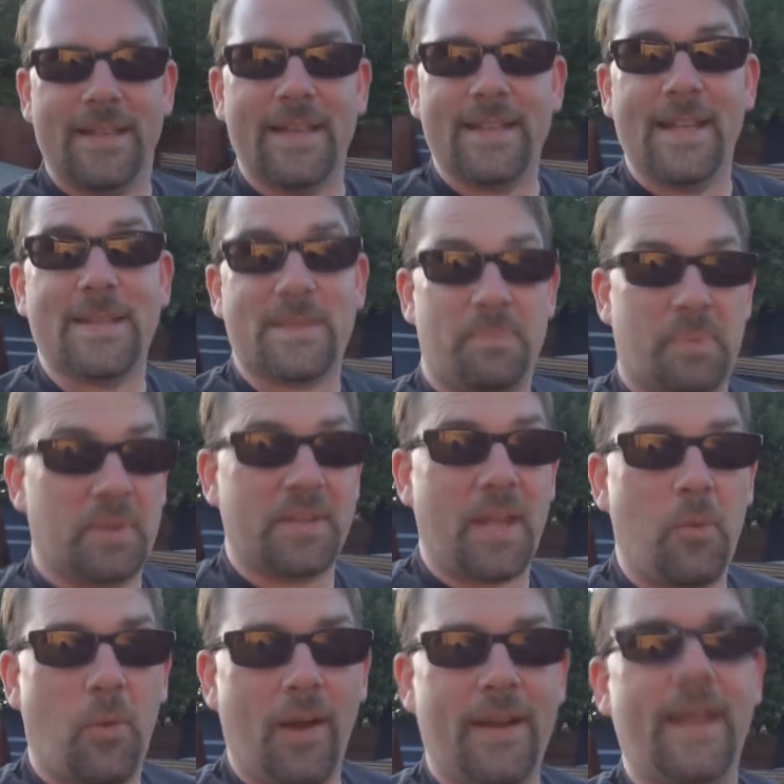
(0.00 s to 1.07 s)
It's build
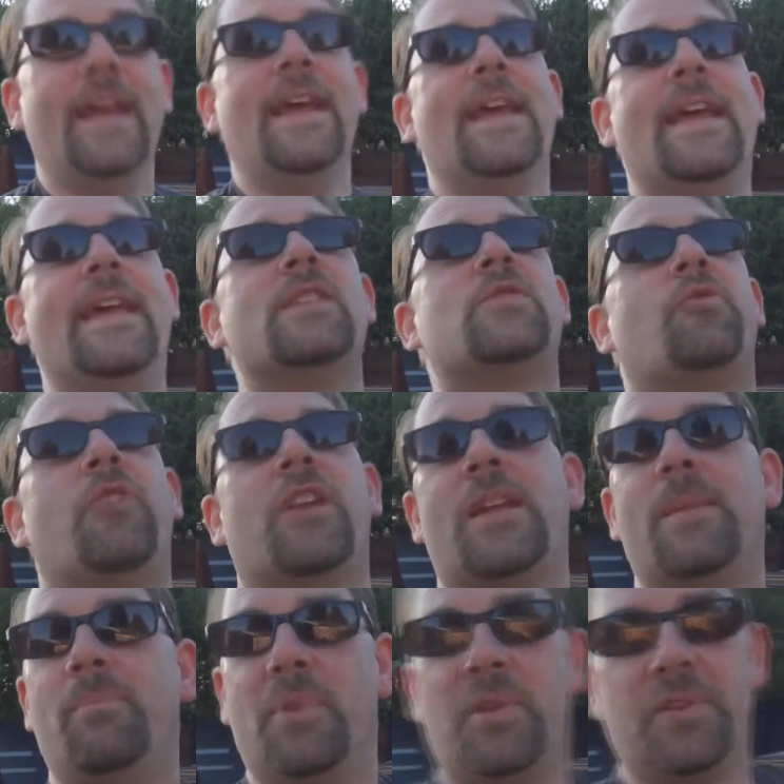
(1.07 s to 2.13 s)
day one. It's freaking